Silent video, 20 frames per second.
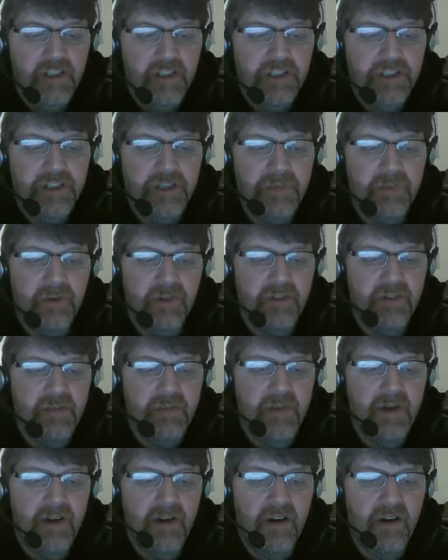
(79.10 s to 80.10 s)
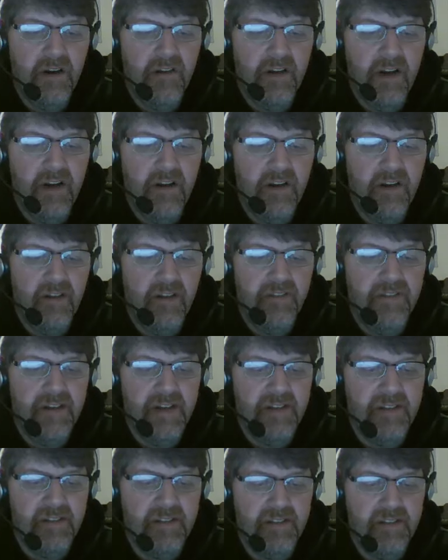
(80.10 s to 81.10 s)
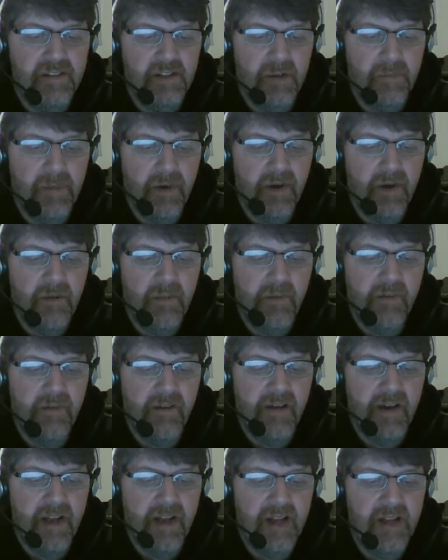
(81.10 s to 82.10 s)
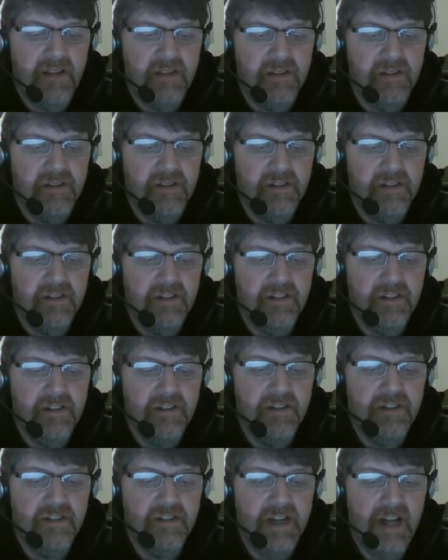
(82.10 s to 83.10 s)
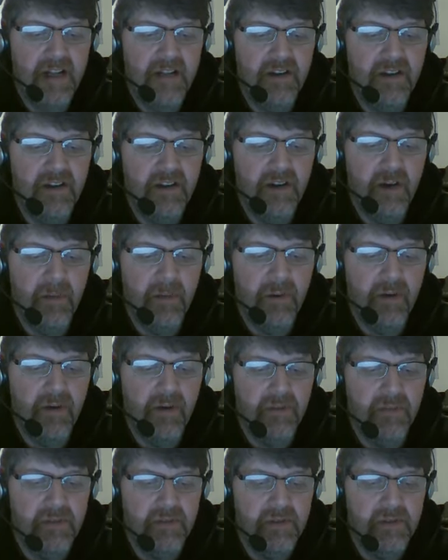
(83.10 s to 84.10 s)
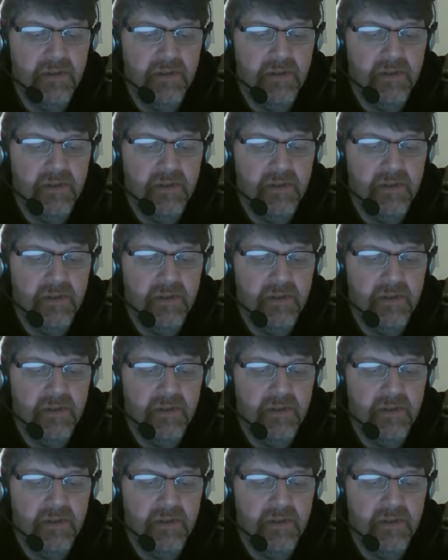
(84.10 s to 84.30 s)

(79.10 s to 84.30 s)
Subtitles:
She broke the mirror and cratered her face in the palm of her hands as tears gathered in her palms.